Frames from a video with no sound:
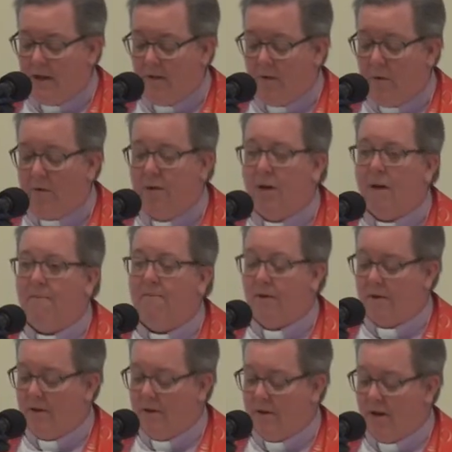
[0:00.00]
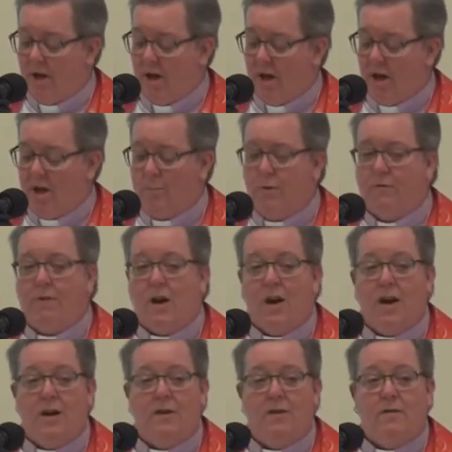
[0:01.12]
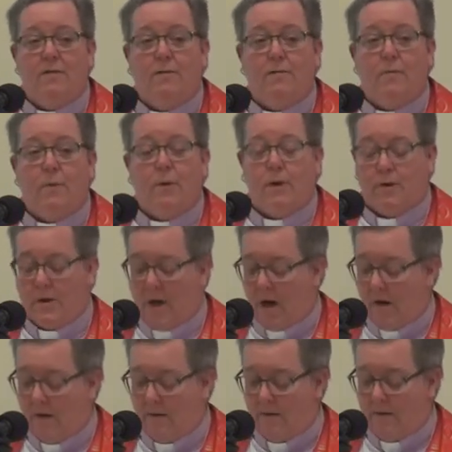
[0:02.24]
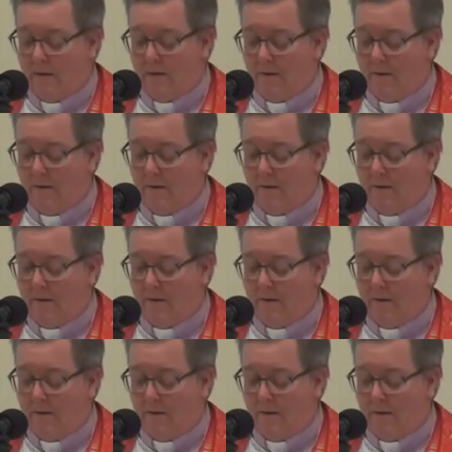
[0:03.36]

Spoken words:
their own comfort to provide for their child.